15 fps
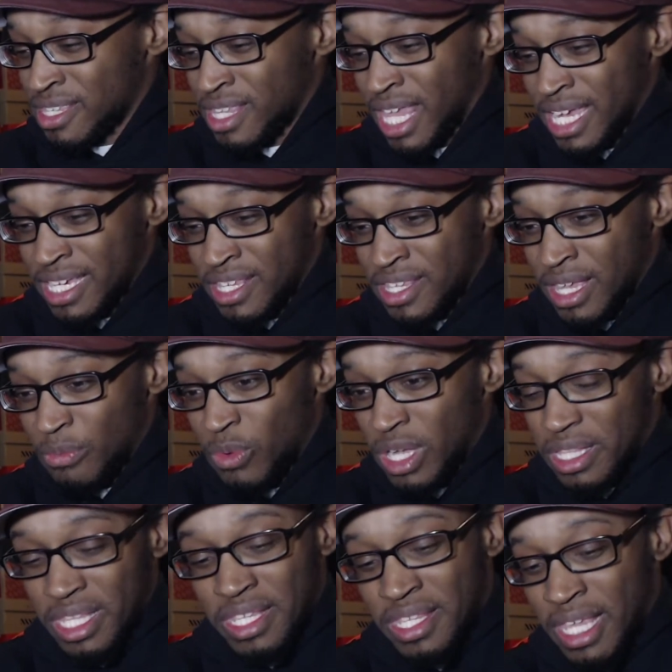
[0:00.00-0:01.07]

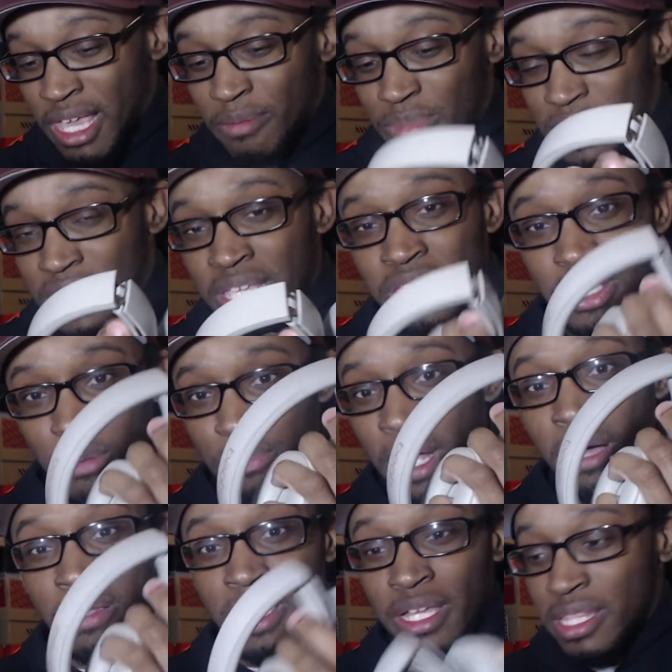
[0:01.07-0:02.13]
somewhat the same, but these are
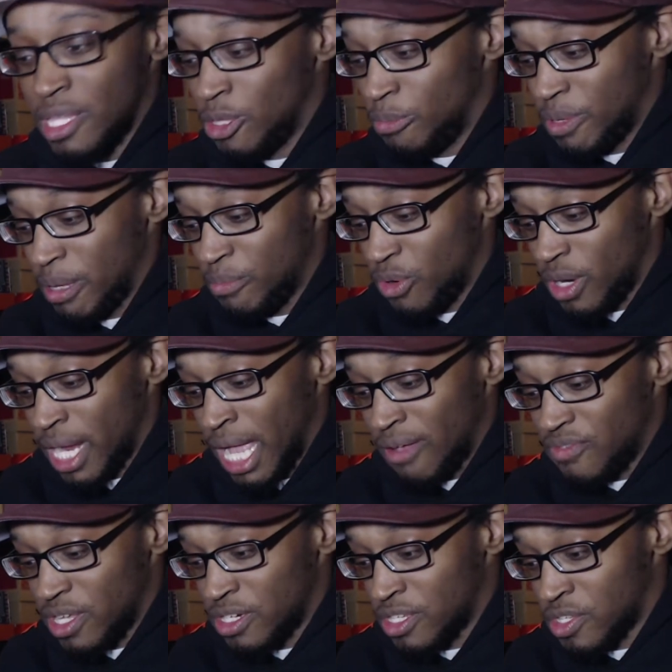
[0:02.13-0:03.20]
probably a little bit more
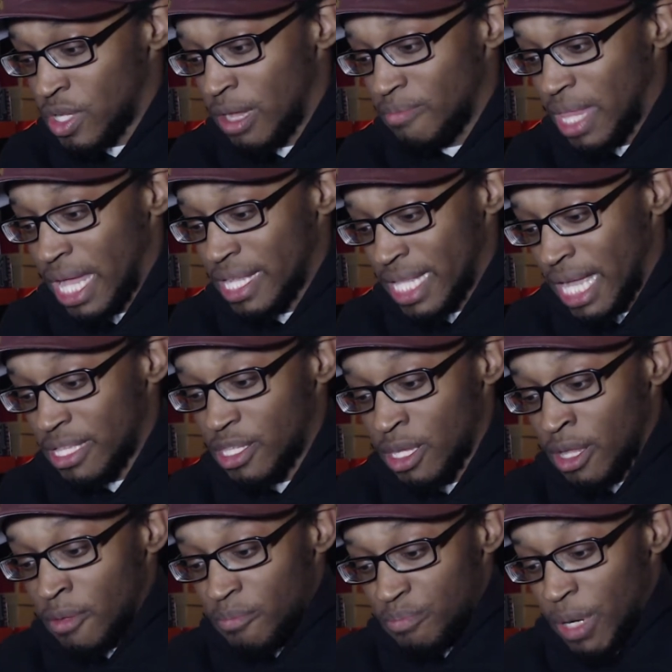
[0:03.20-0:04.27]
heavier. So I'm like, that's
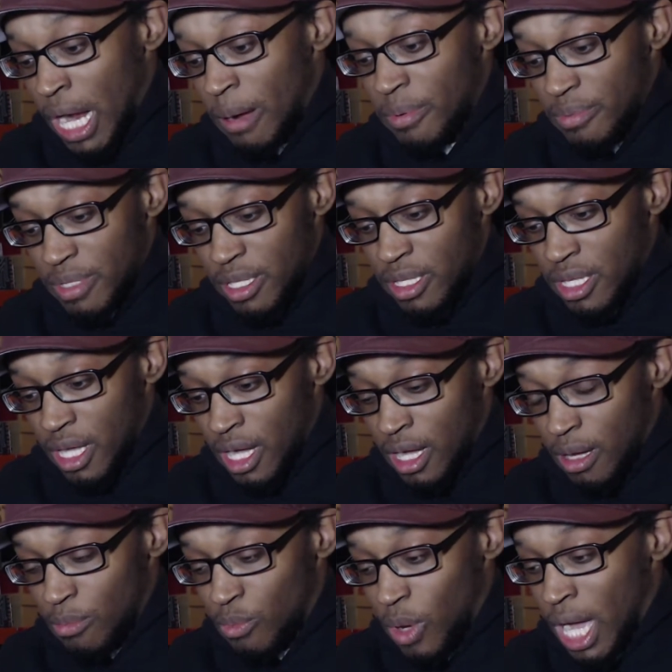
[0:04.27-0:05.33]
probably
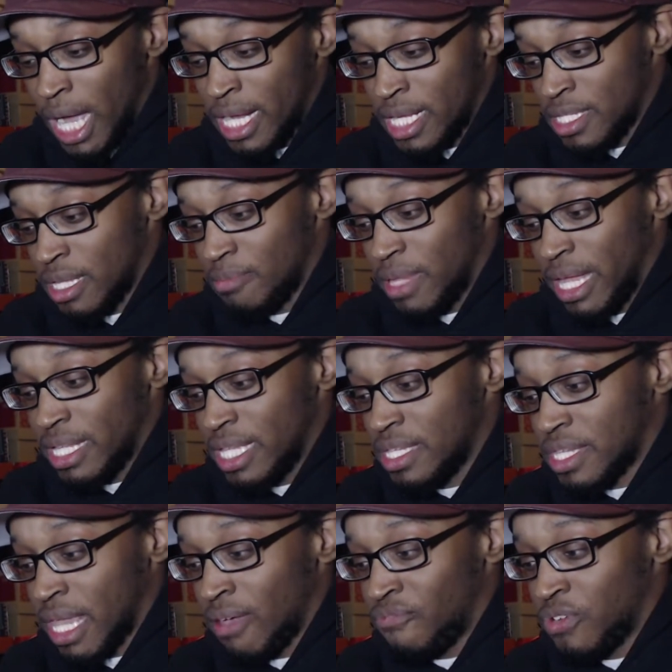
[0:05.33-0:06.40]
why, because I'm like, these
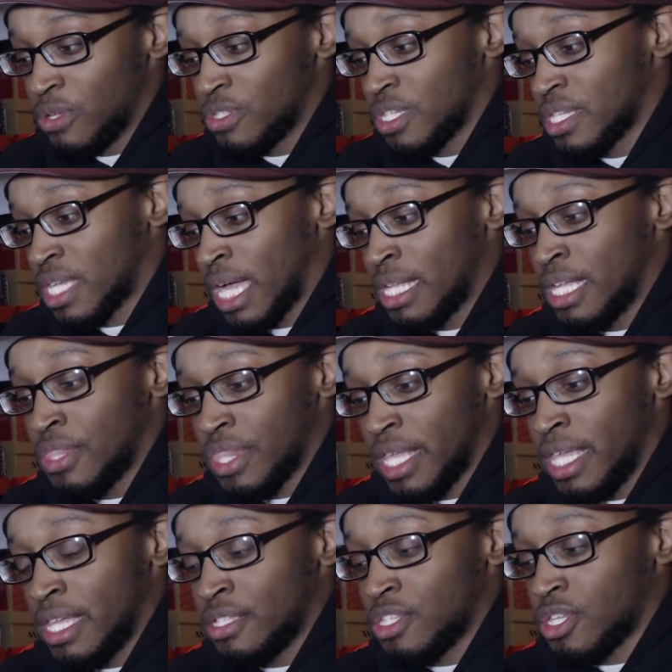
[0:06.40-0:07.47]
headphones is kind of
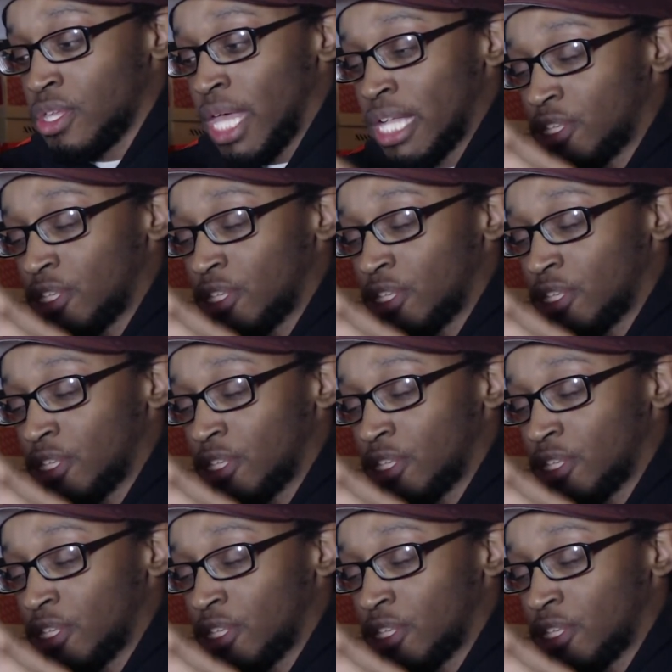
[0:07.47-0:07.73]
thin, so that's